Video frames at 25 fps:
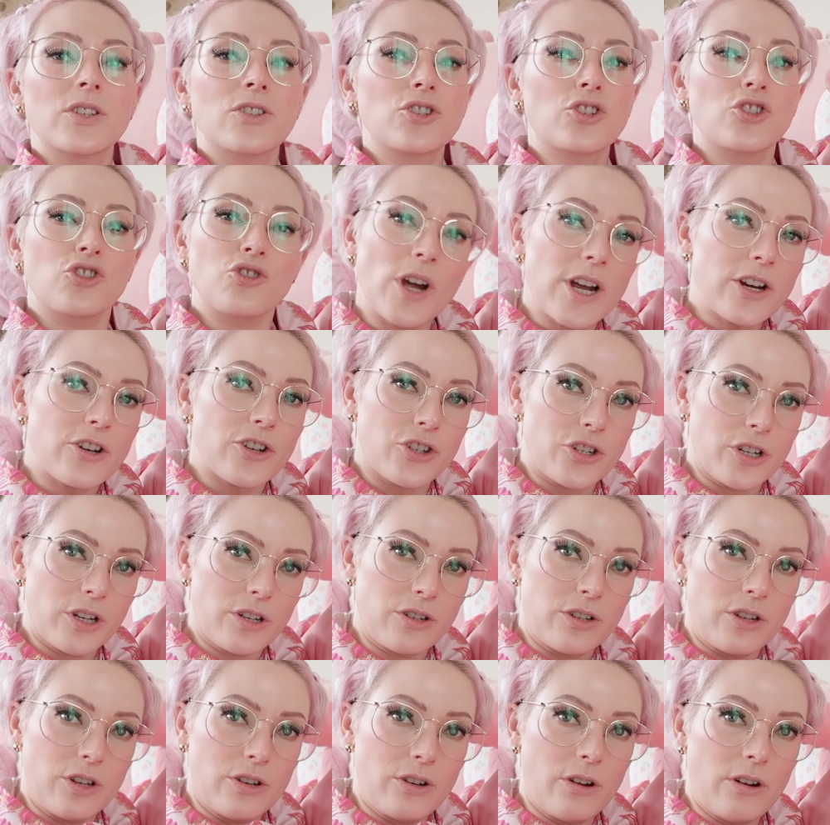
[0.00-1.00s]

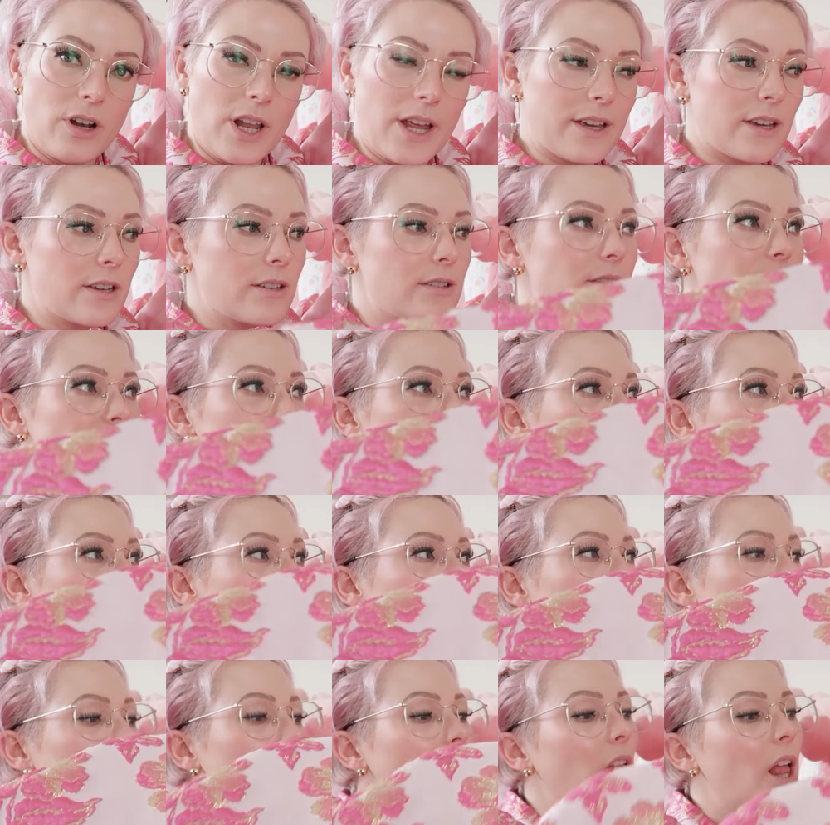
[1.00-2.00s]
structured, you know, like it's
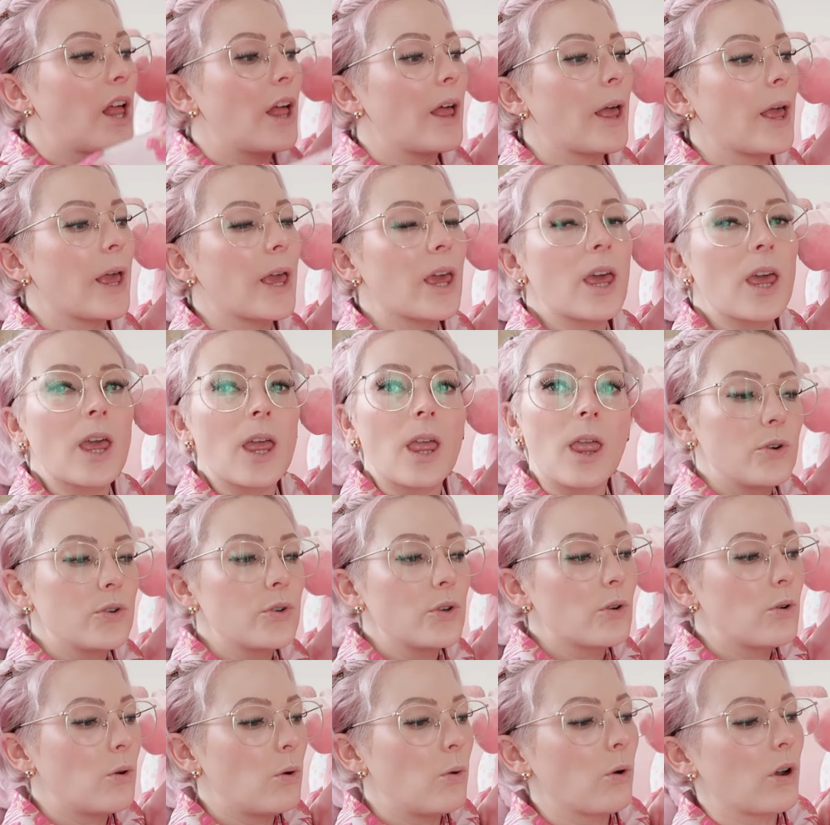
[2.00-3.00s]
very like, what
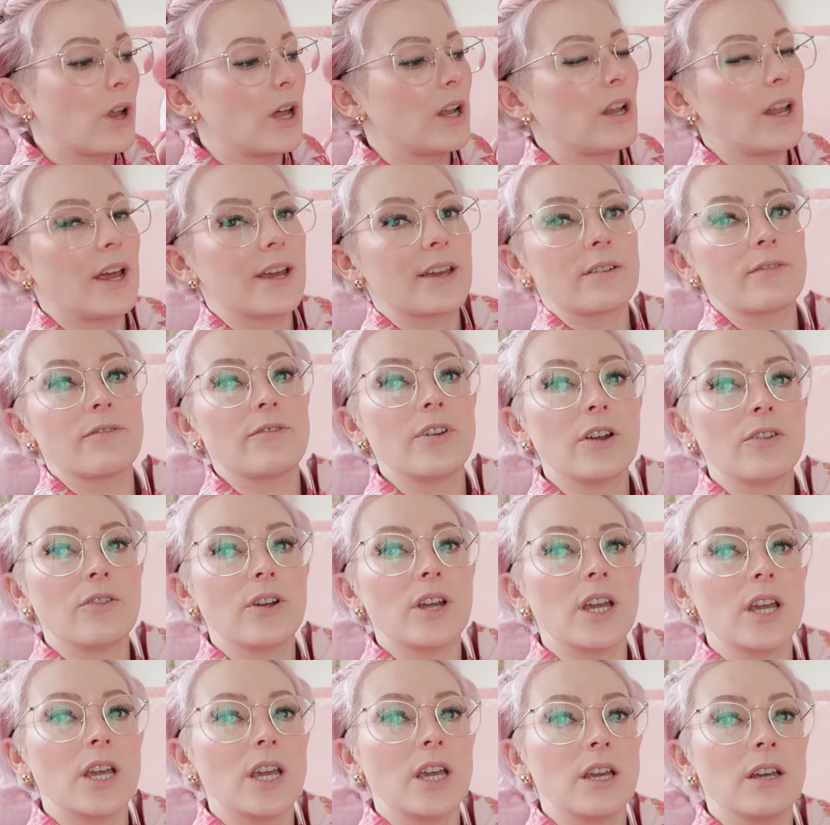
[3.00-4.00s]
do you call it, like
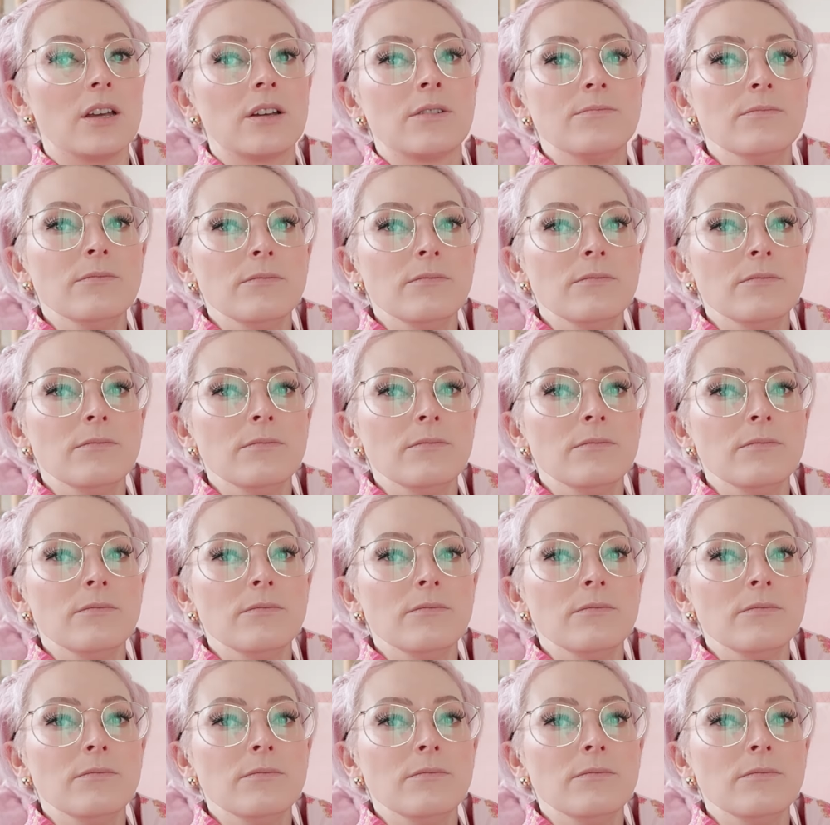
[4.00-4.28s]
very,